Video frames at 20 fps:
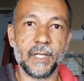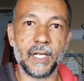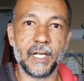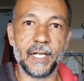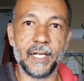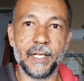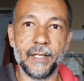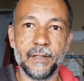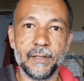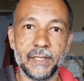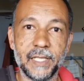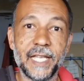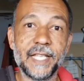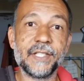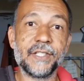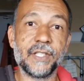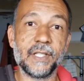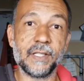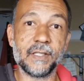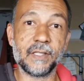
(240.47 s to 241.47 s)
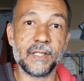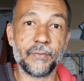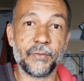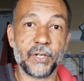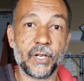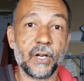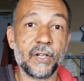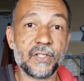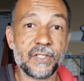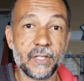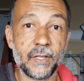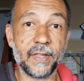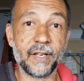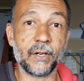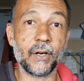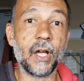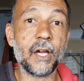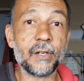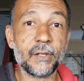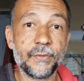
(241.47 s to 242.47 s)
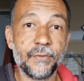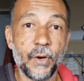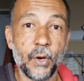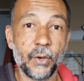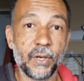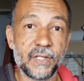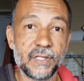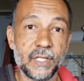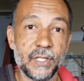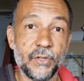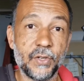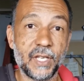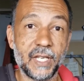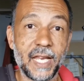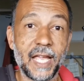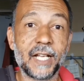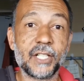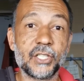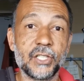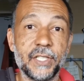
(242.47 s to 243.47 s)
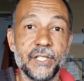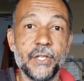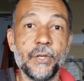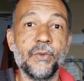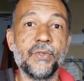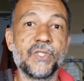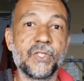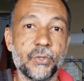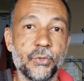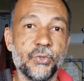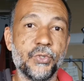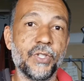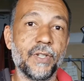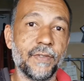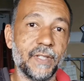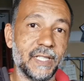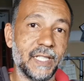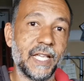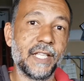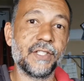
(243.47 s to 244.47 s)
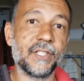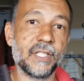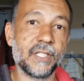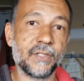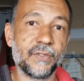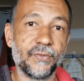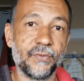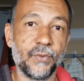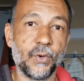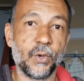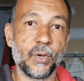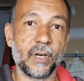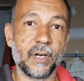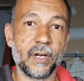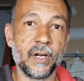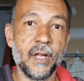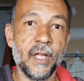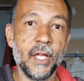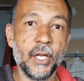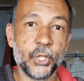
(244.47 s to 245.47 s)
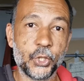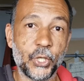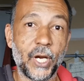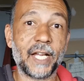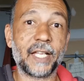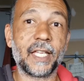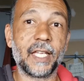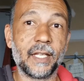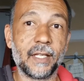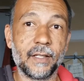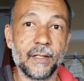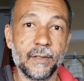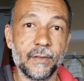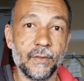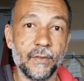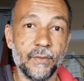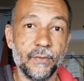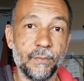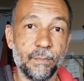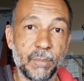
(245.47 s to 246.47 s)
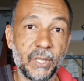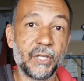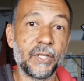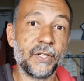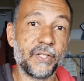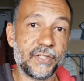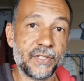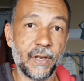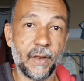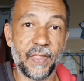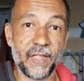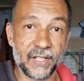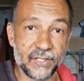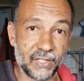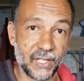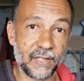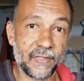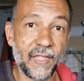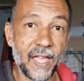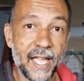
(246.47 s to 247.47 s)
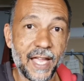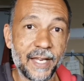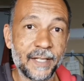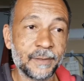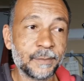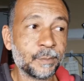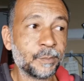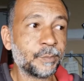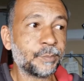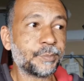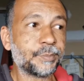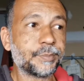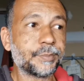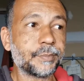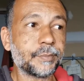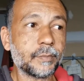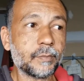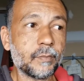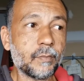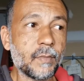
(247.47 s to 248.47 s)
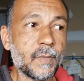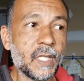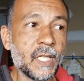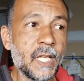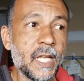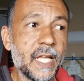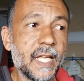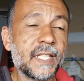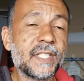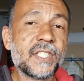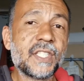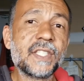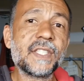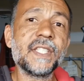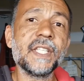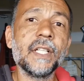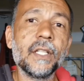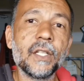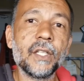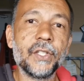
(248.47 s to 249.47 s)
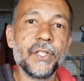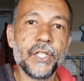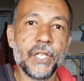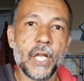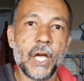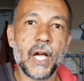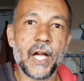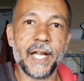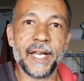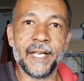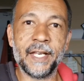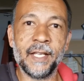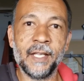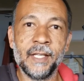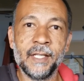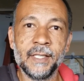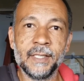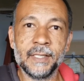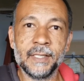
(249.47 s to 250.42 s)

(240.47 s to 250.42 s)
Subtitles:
lenses in regards to their autofocus, and you can actually use screw driven lenses for tracking birds and things like that, it's still not